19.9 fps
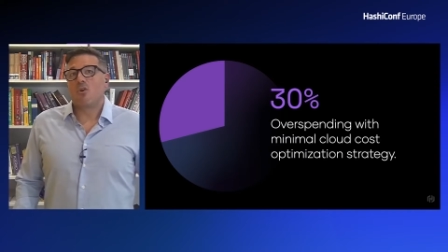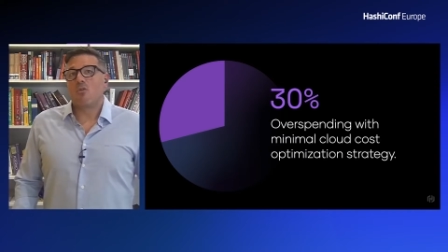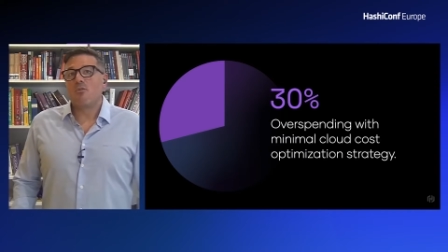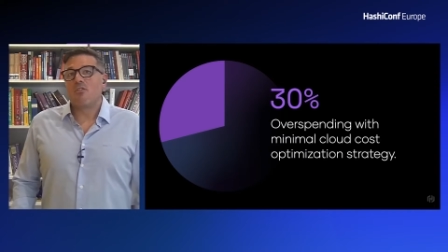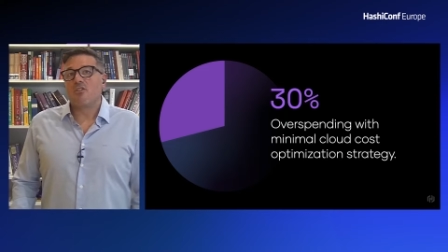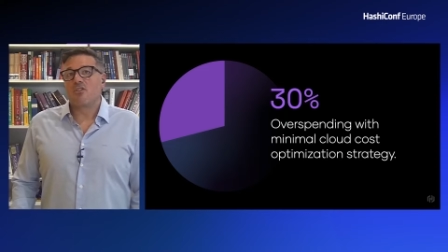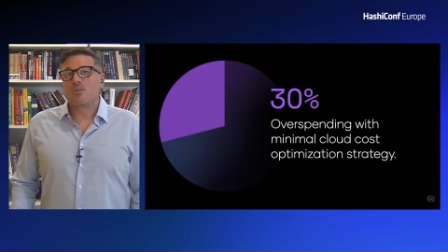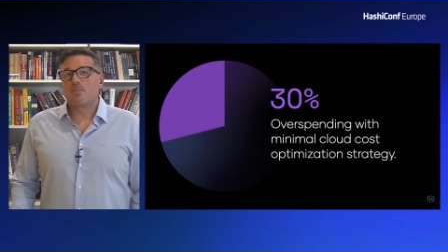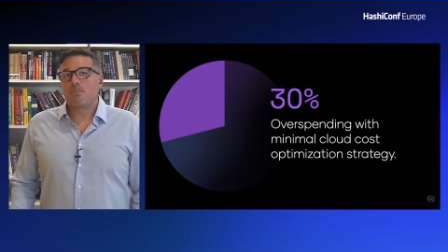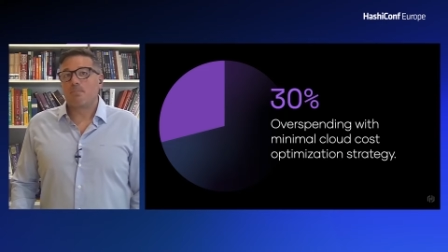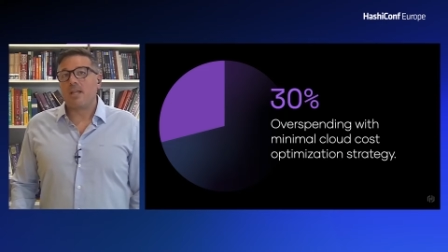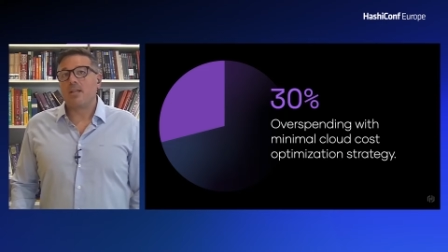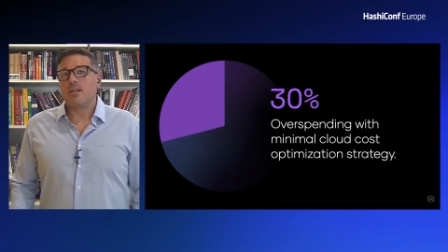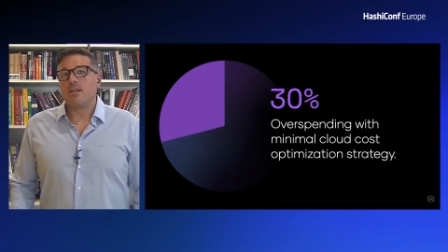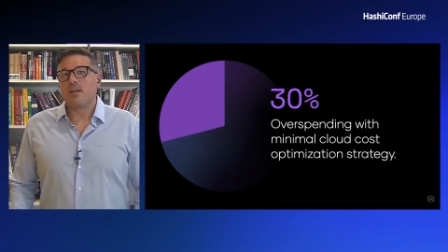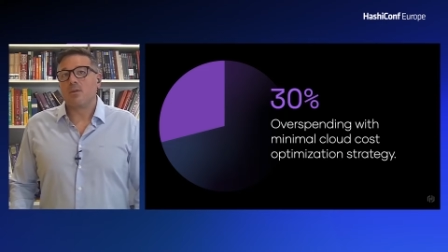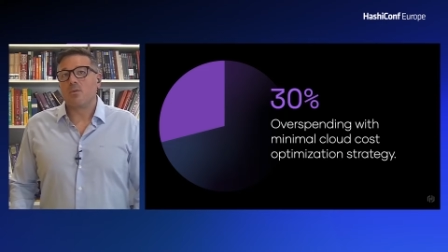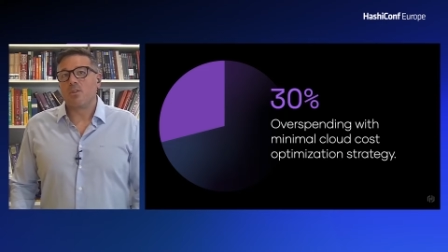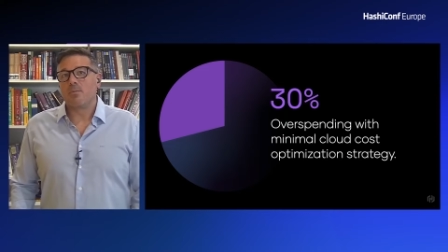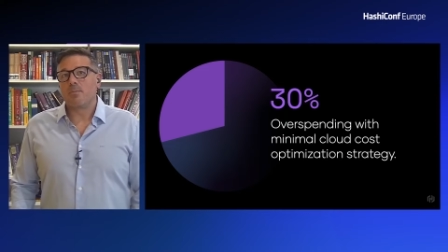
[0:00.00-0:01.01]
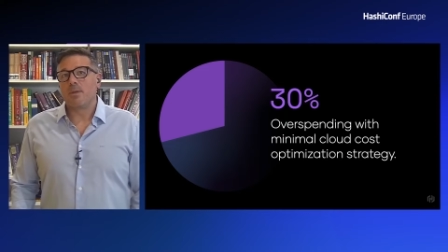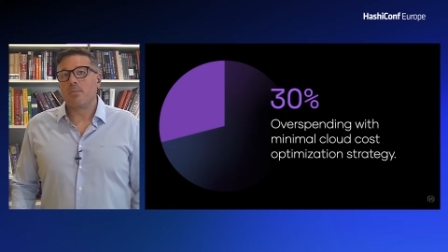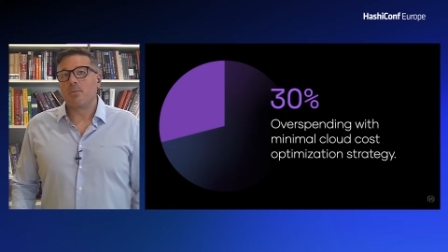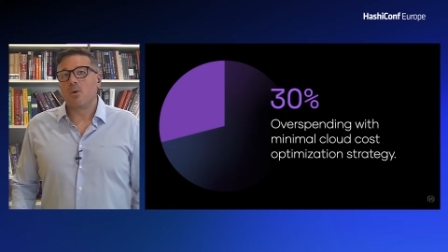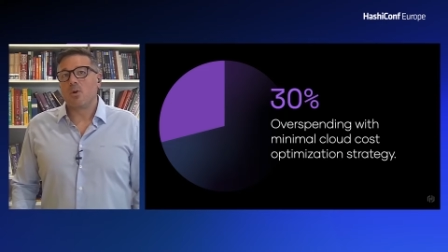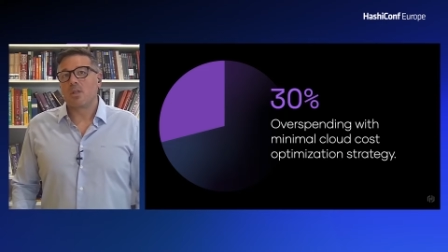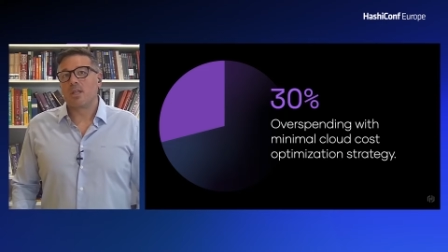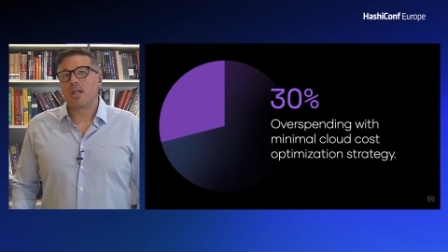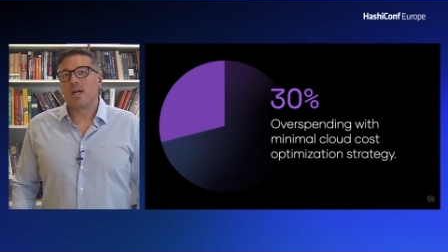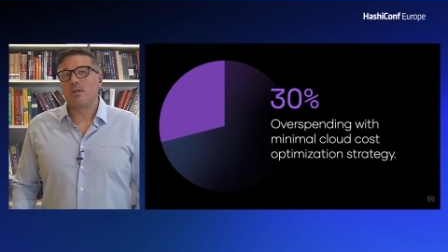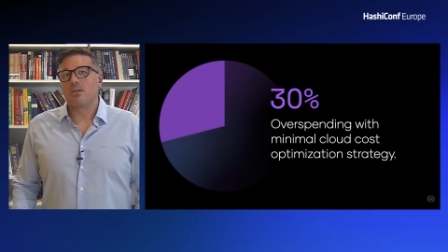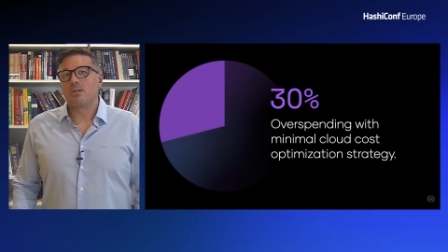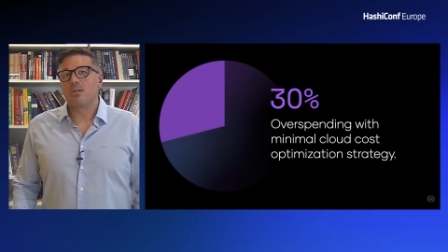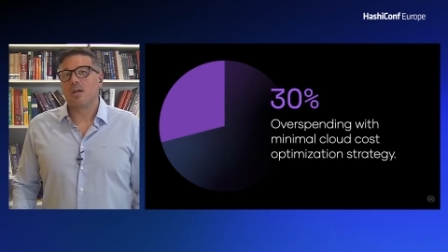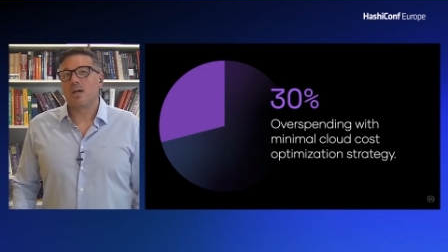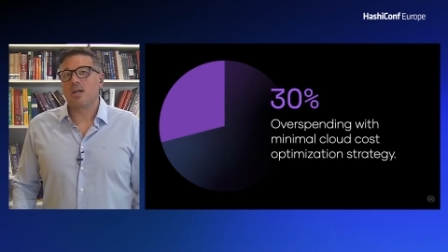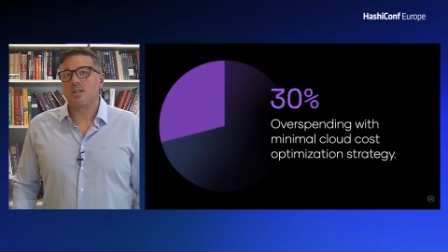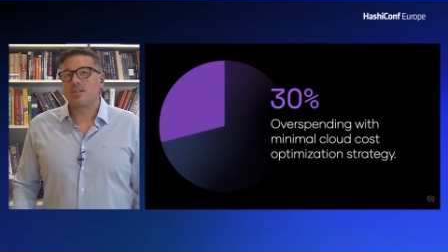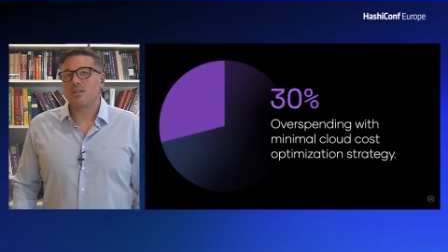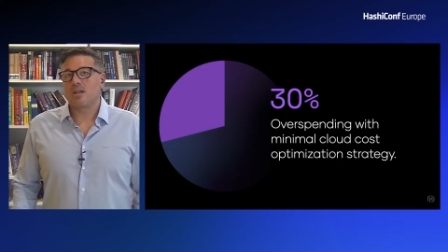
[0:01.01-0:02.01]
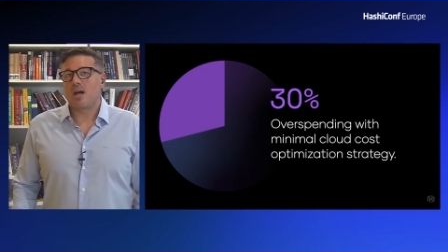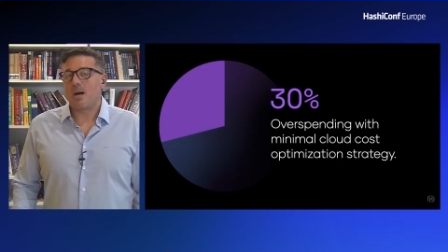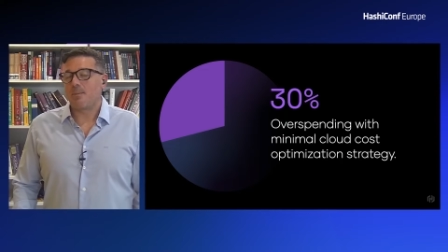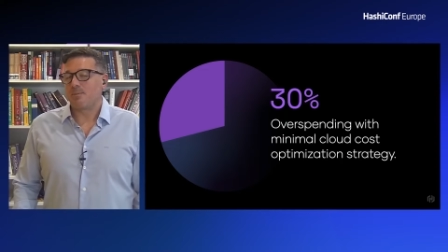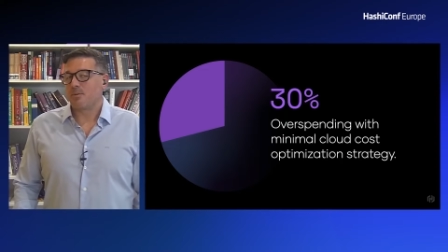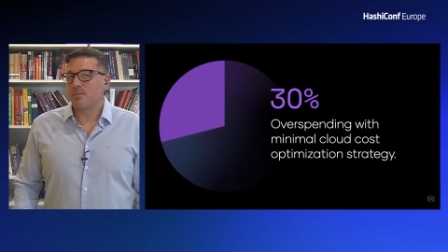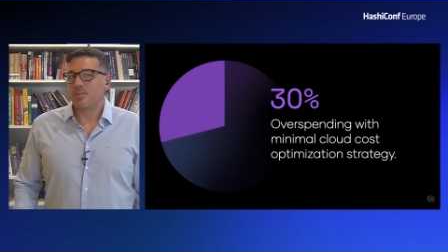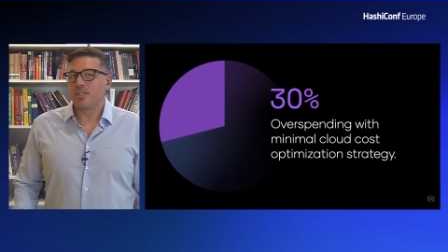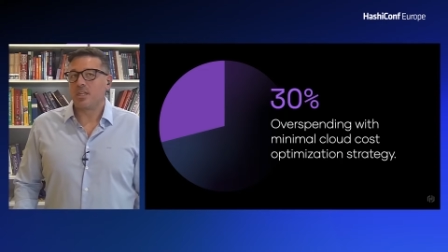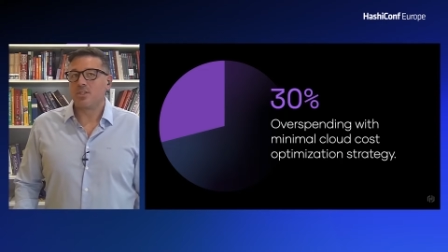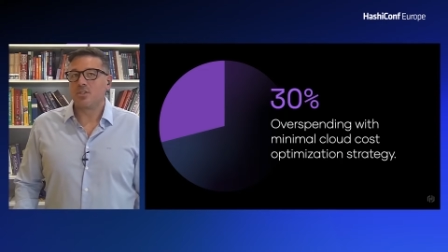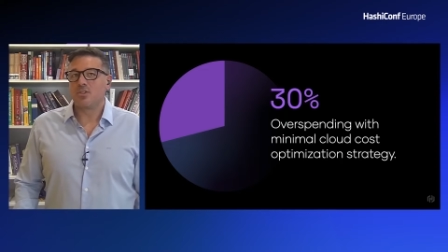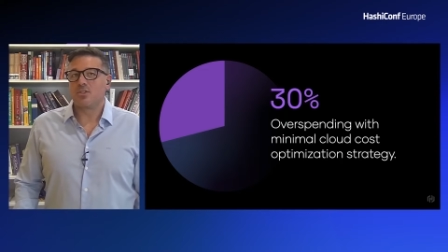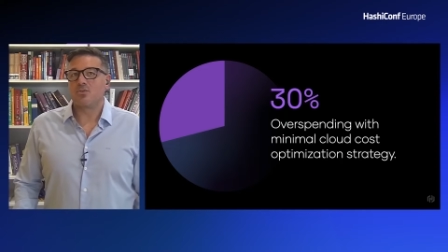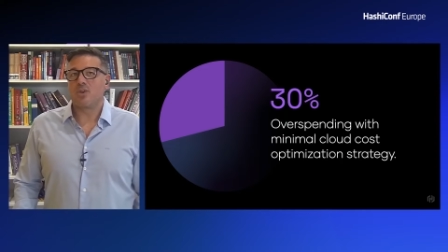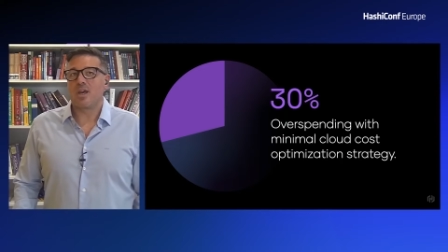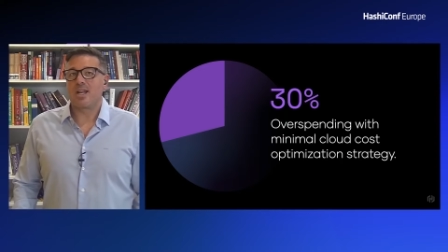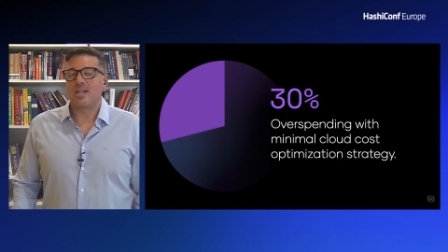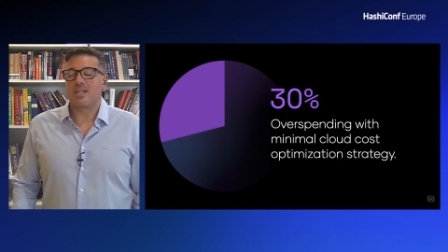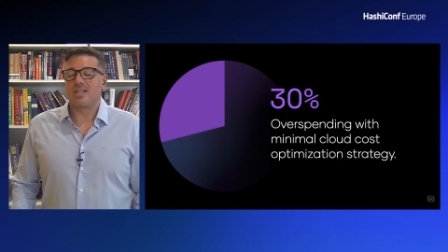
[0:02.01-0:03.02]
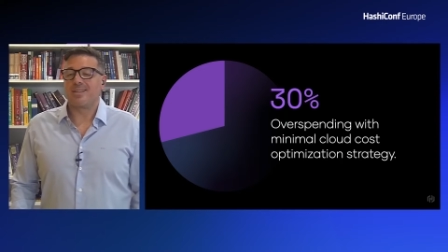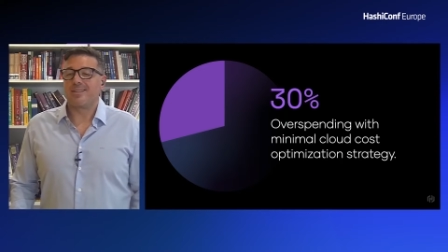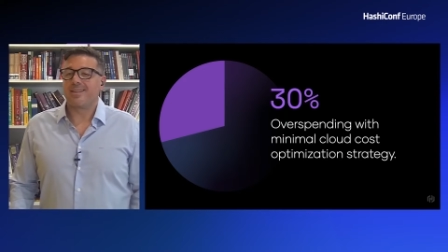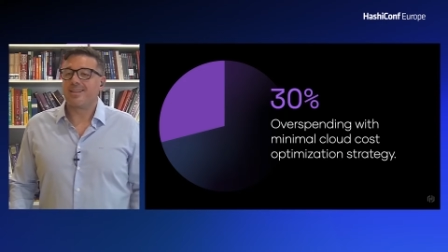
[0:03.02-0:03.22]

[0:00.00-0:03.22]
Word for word: overspending with minimal cloud cost optimization strategy.